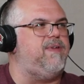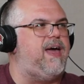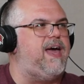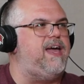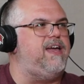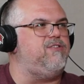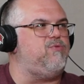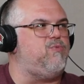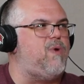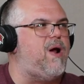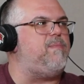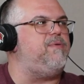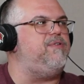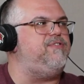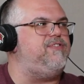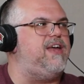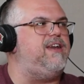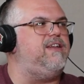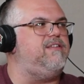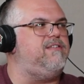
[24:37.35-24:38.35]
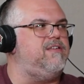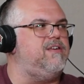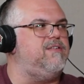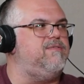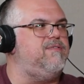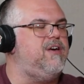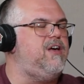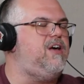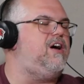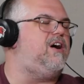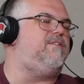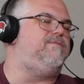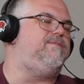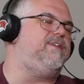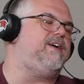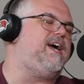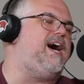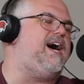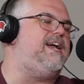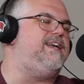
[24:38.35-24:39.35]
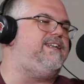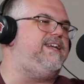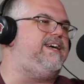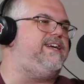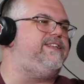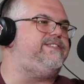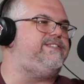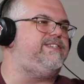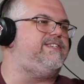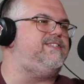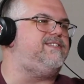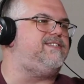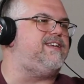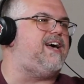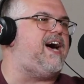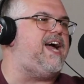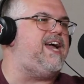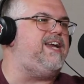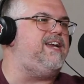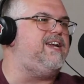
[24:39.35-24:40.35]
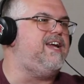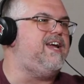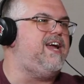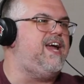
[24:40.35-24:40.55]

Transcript: that is representative of the contents inside.